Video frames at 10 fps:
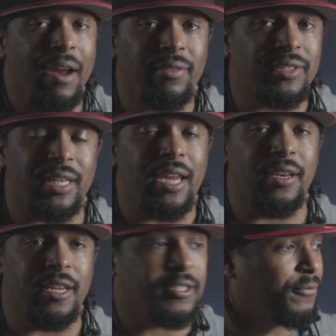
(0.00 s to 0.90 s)
seen
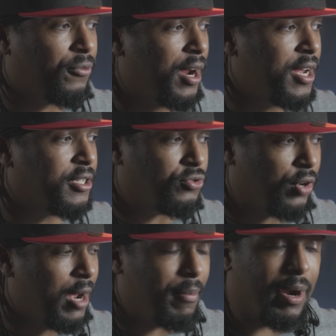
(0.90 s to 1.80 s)
this phrase
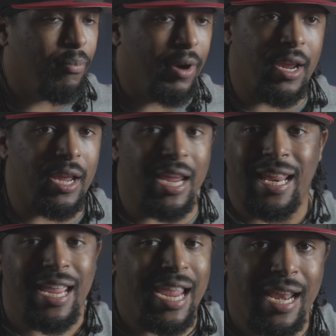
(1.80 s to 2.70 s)
drive-by brake in
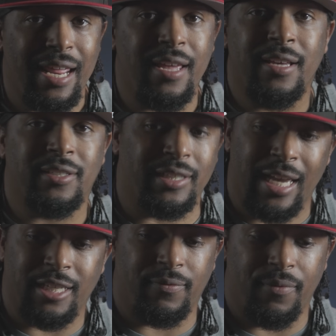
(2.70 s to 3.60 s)
any
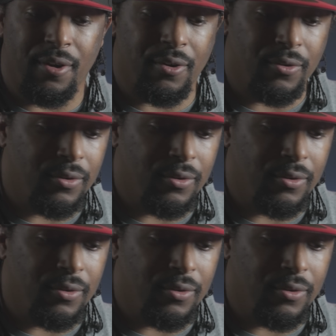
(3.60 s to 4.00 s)
Stellantis vehicle